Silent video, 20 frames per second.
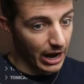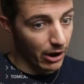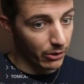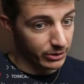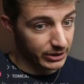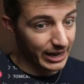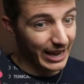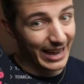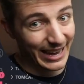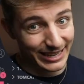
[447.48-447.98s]

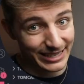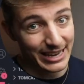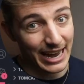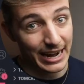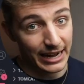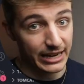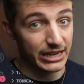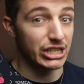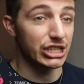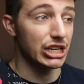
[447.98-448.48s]
out
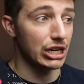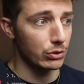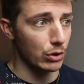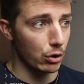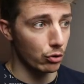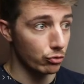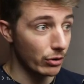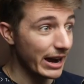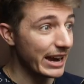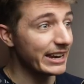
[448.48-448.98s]
exactly
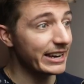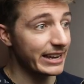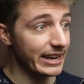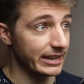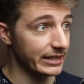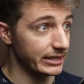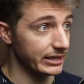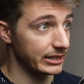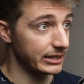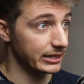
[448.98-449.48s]
0
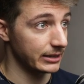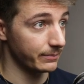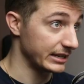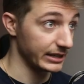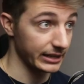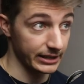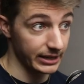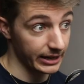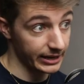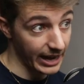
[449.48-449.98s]
radians.
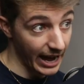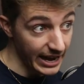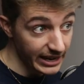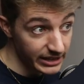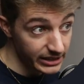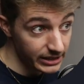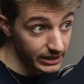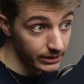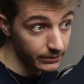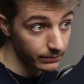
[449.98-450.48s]
Is it the
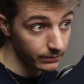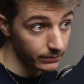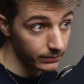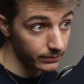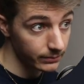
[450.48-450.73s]
case?